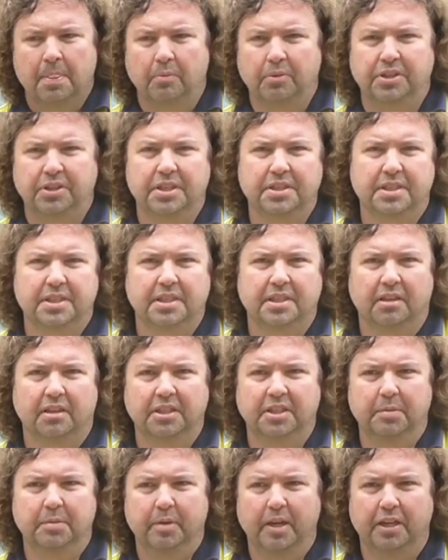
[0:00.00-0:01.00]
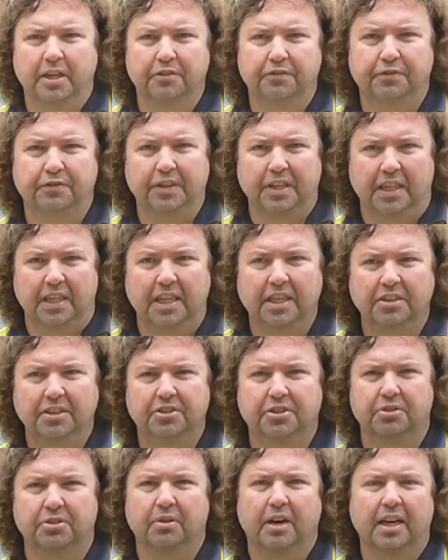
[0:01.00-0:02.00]
which is designed to be able to fit
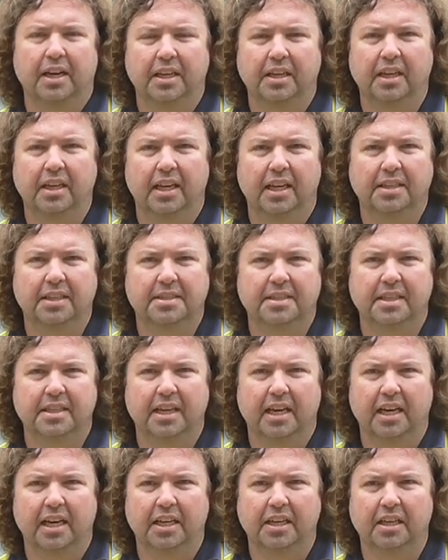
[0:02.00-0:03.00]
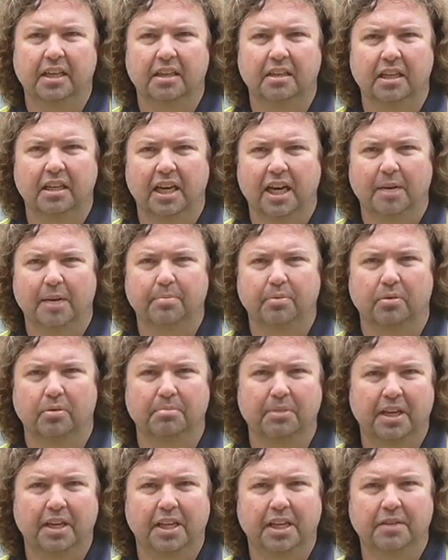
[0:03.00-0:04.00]
into a SCA, LARP, or
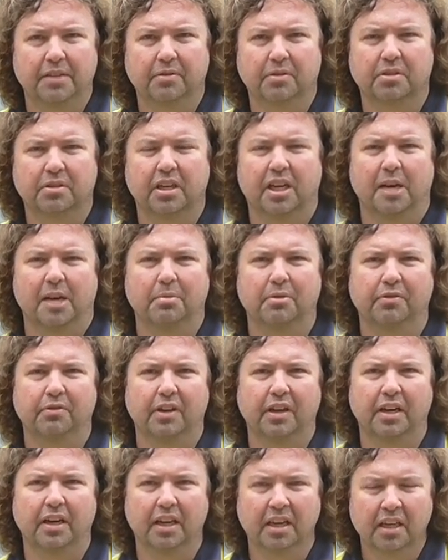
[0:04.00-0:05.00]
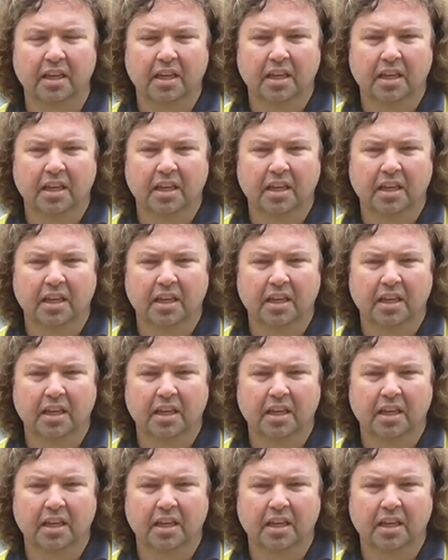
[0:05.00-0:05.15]
medieval type event